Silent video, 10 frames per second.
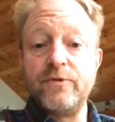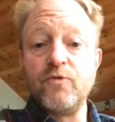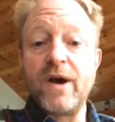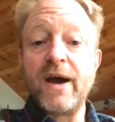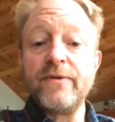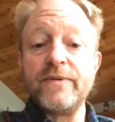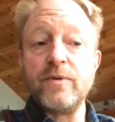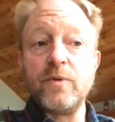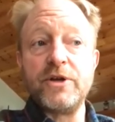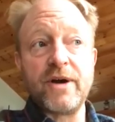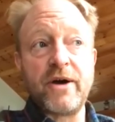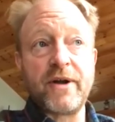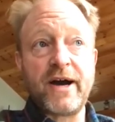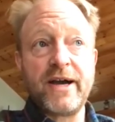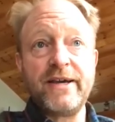rather than when you're out
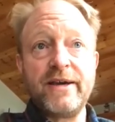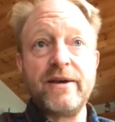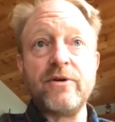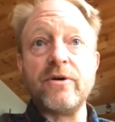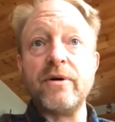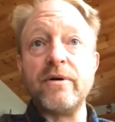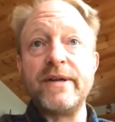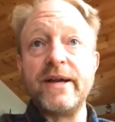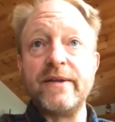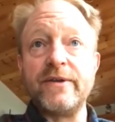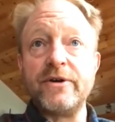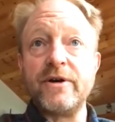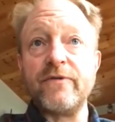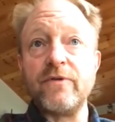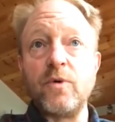hiking or taking the
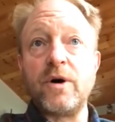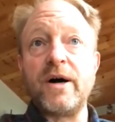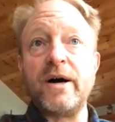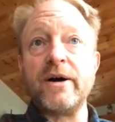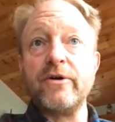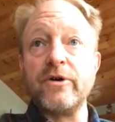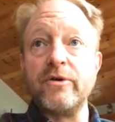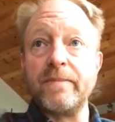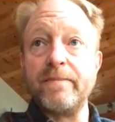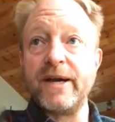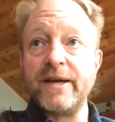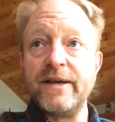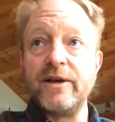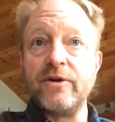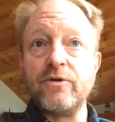dog for a walk or going
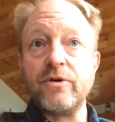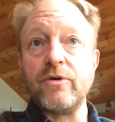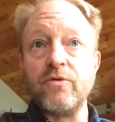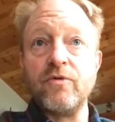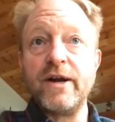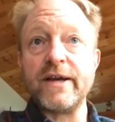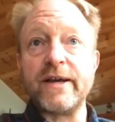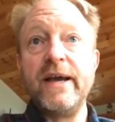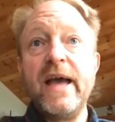biking or running.